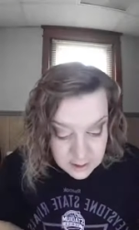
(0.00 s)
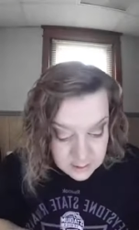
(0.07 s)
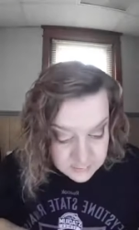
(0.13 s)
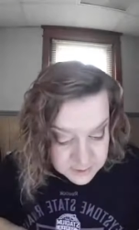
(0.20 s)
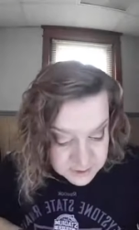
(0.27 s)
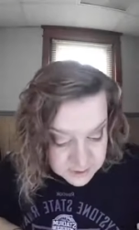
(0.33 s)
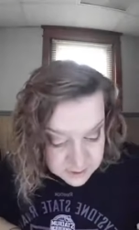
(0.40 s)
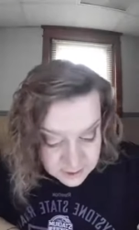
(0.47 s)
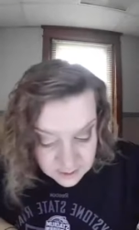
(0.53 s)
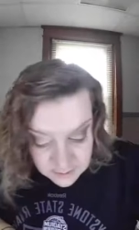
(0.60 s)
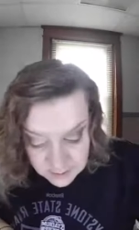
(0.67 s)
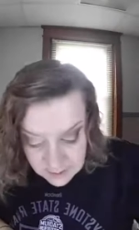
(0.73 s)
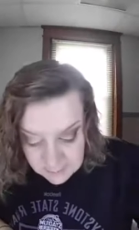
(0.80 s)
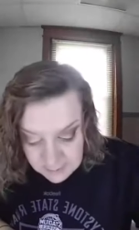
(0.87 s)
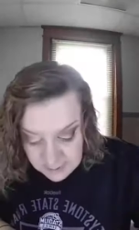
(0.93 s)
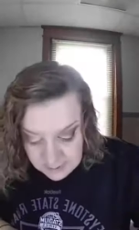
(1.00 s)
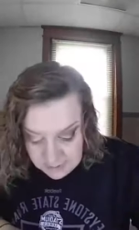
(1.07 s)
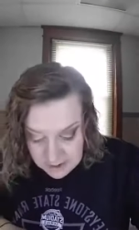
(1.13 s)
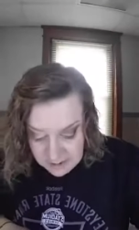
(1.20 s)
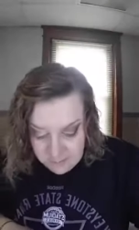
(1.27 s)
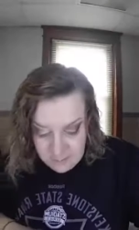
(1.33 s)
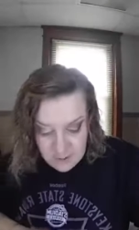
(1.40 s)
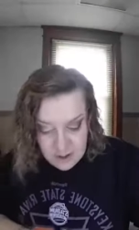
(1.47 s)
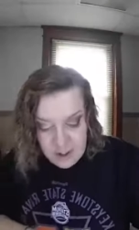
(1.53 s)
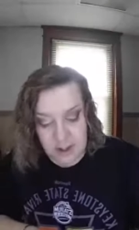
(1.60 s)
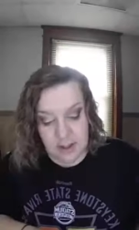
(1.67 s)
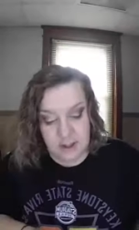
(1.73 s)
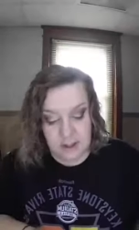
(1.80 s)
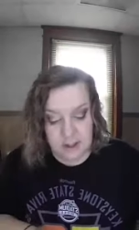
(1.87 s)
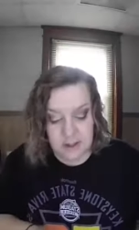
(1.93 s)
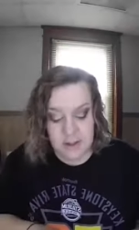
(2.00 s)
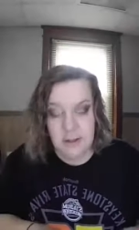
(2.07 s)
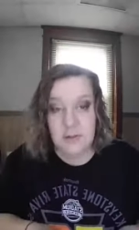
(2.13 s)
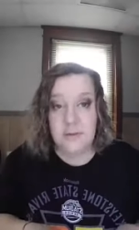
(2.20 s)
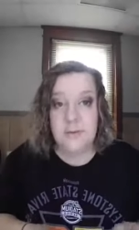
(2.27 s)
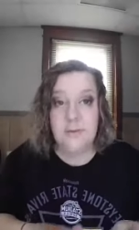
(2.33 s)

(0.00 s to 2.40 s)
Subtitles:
I'm just going to go in with my brush,